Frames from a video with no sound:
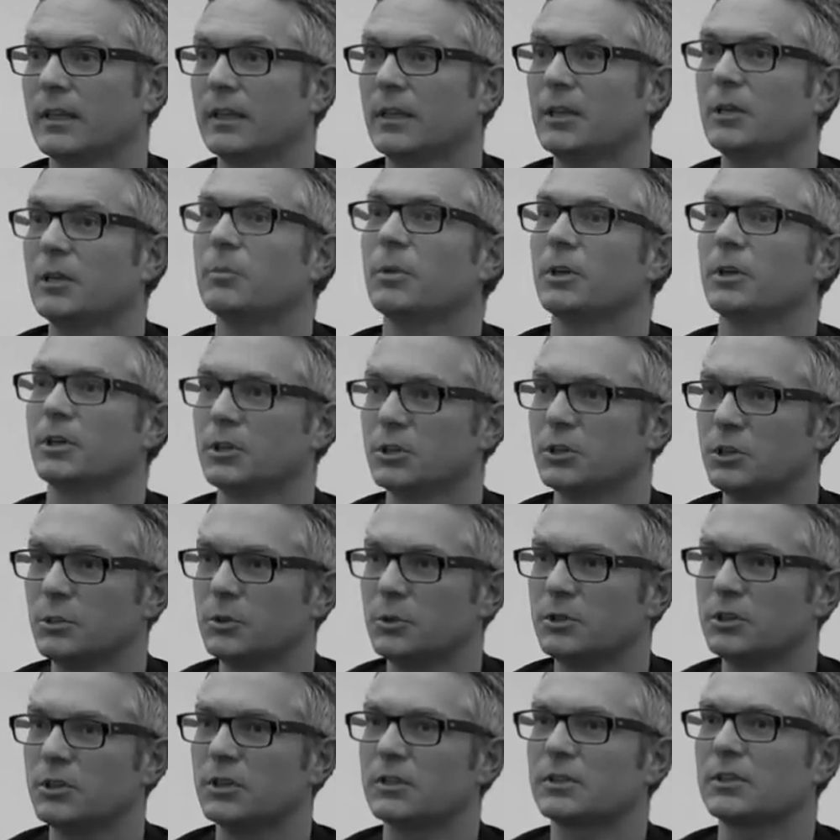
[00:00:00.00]
because you would
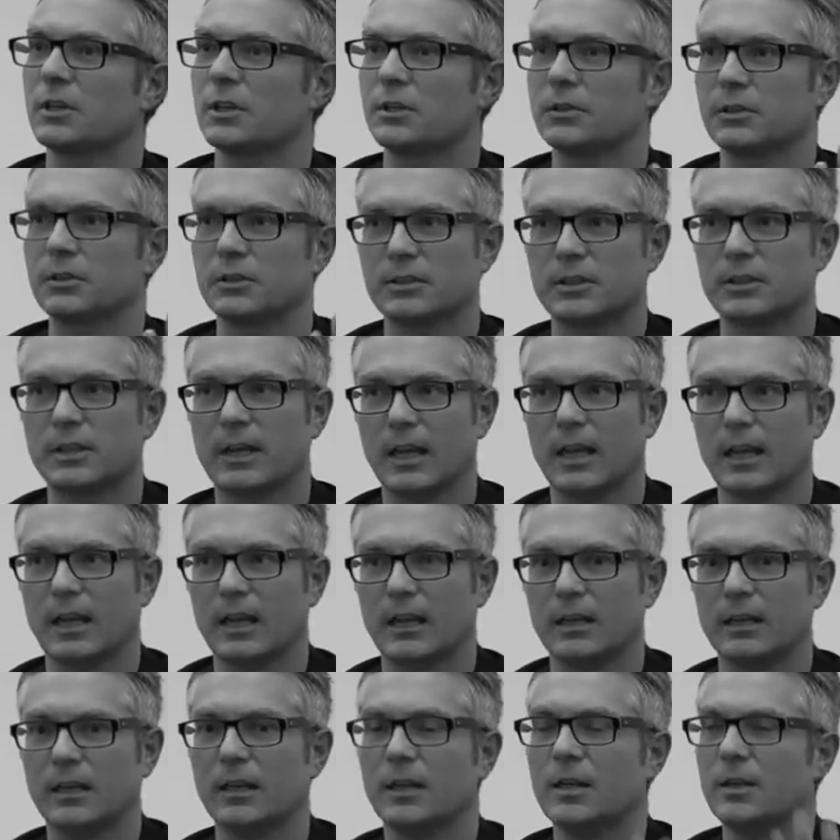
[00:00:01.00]
just
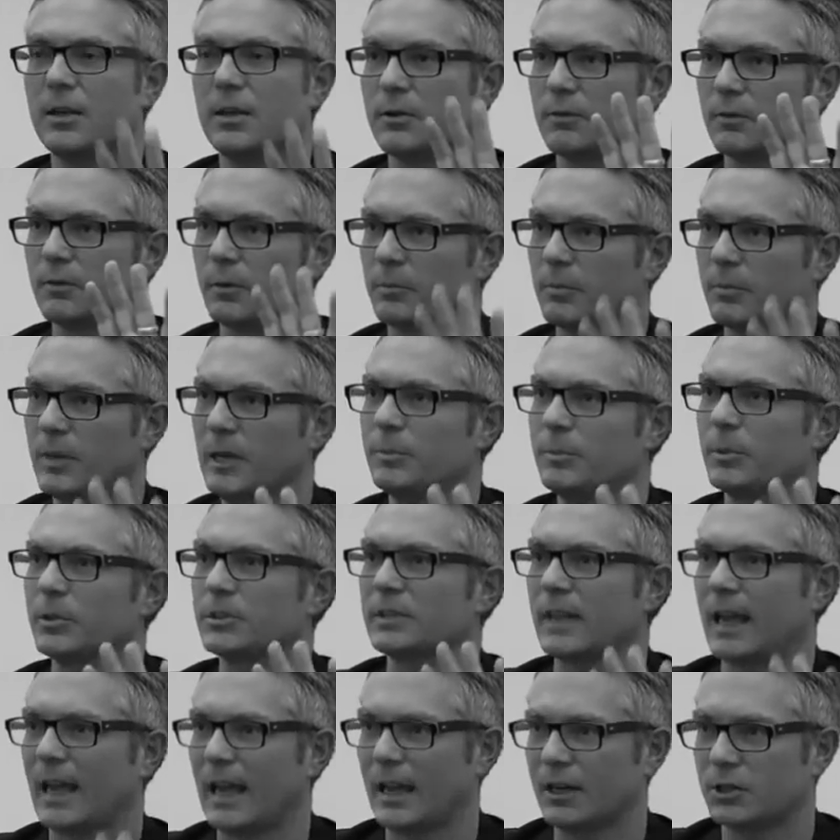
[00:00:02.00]
understand from people's
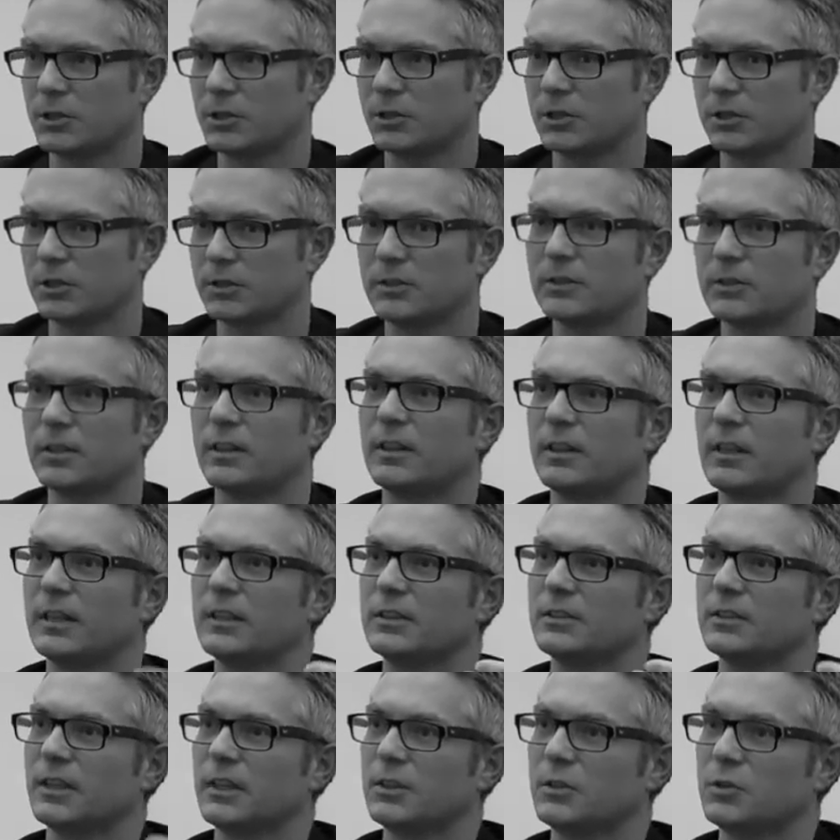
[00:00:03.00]
actions the things
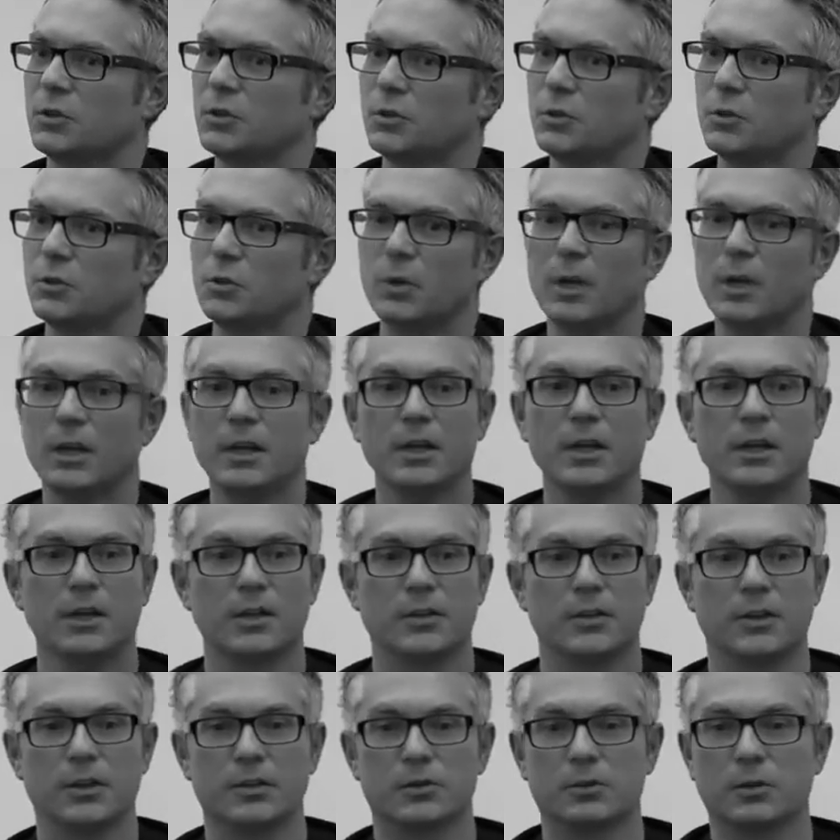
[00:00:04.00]
they do,
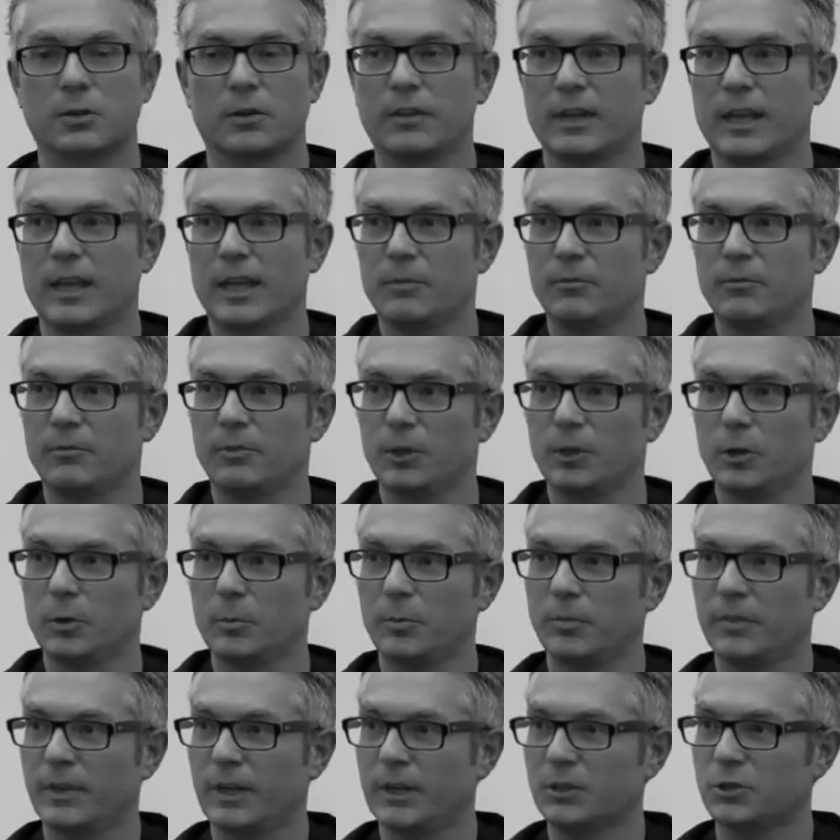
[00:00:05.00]
the sort of the envelope
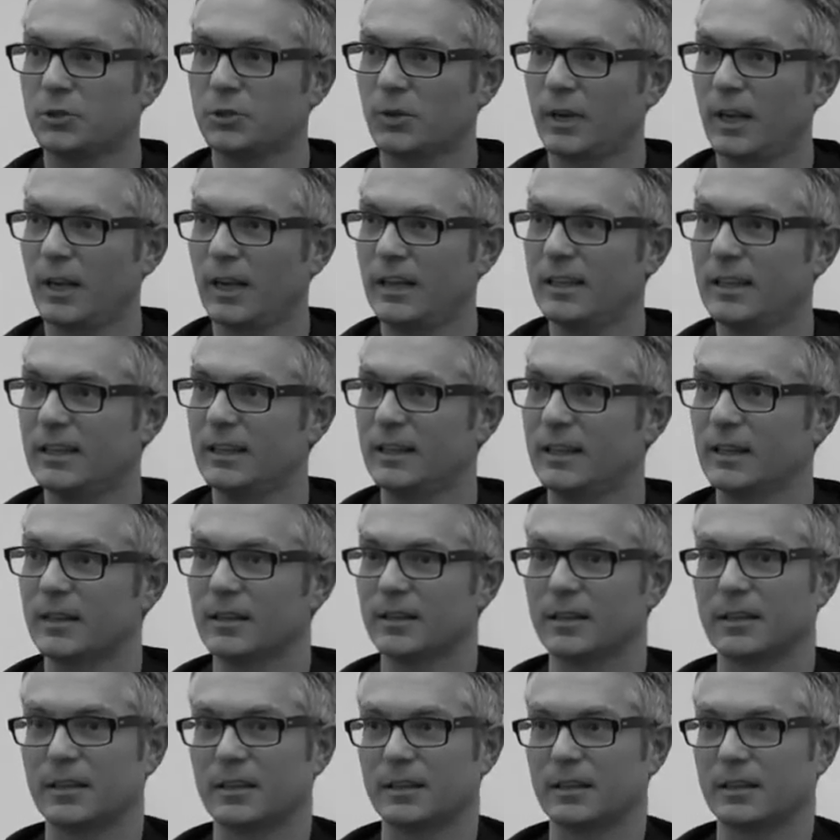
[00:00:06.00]
they trade, the,
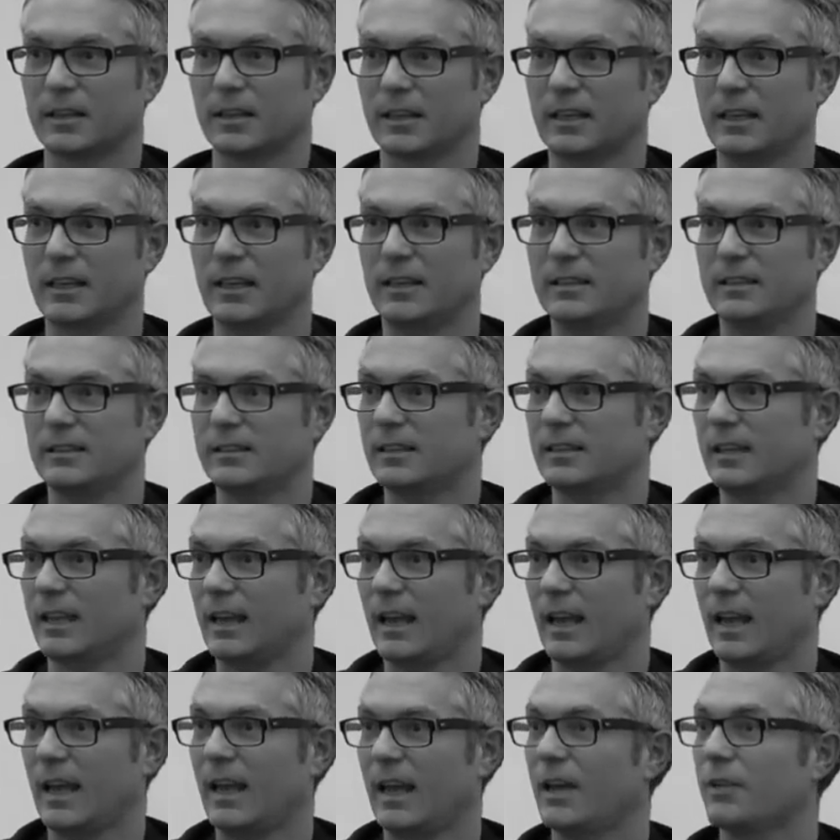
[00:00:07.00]
the, the kiss they
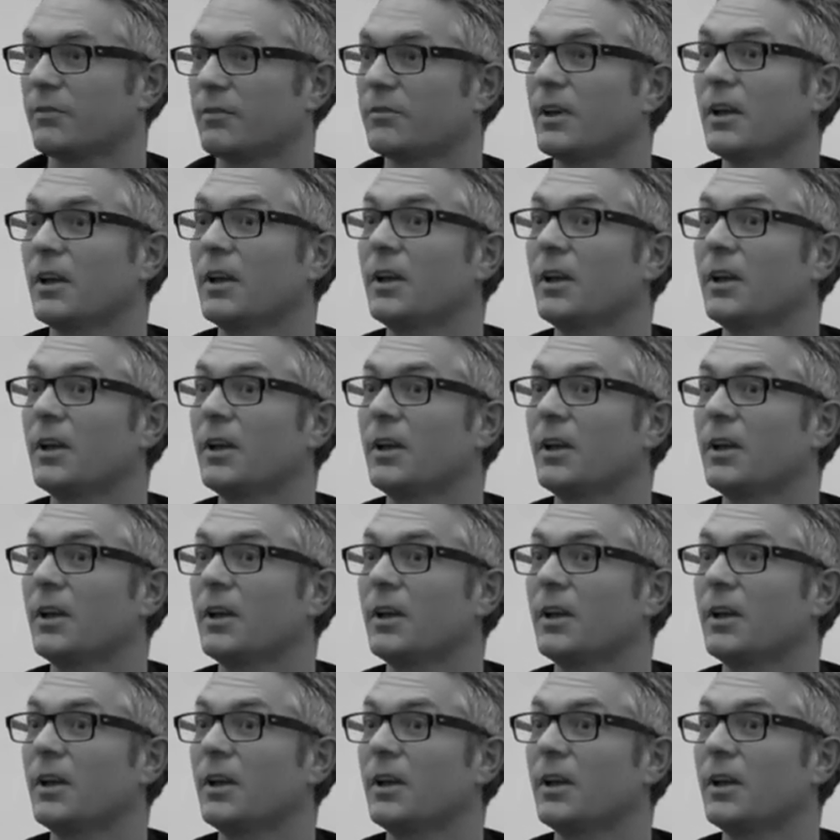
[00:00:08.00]
have.